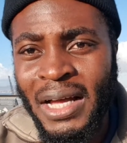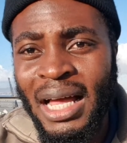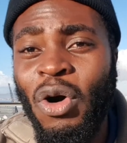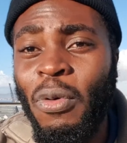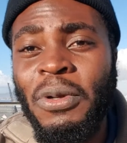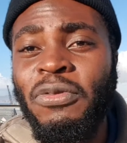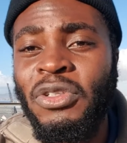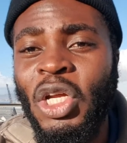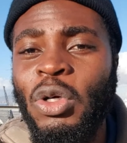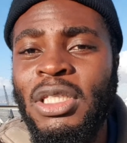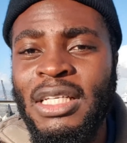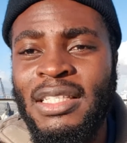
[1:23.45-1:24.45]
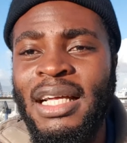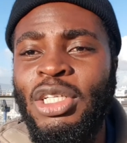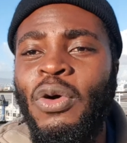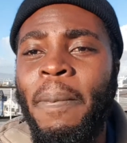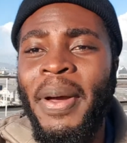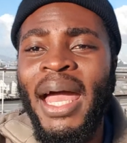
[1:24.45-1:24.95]
I hope you've noticed
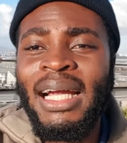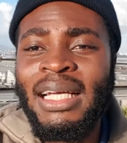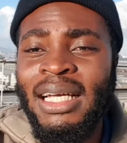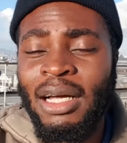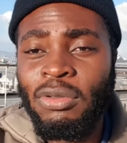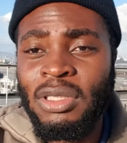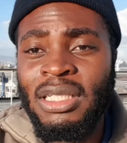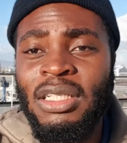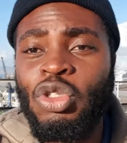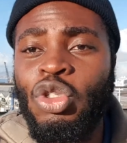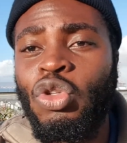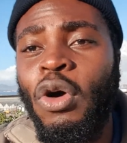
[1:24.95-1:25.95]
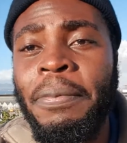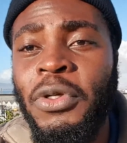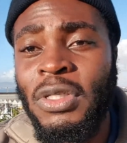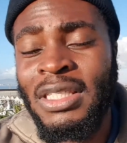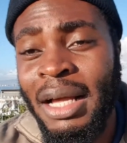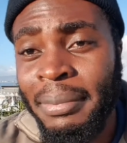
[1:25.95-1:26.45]
that your bank account didn't stop,
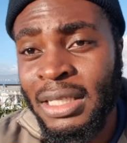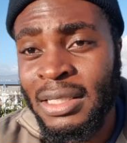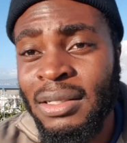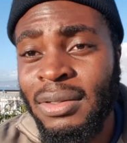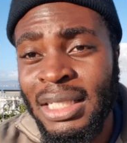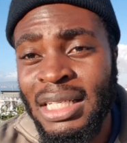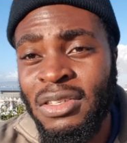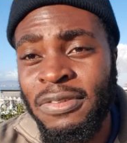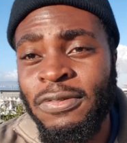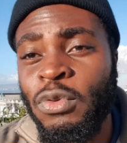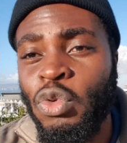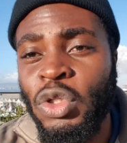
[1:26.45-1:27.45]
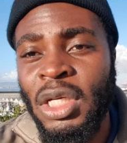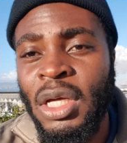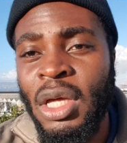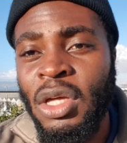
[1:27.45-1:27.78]
your stomach still needs food,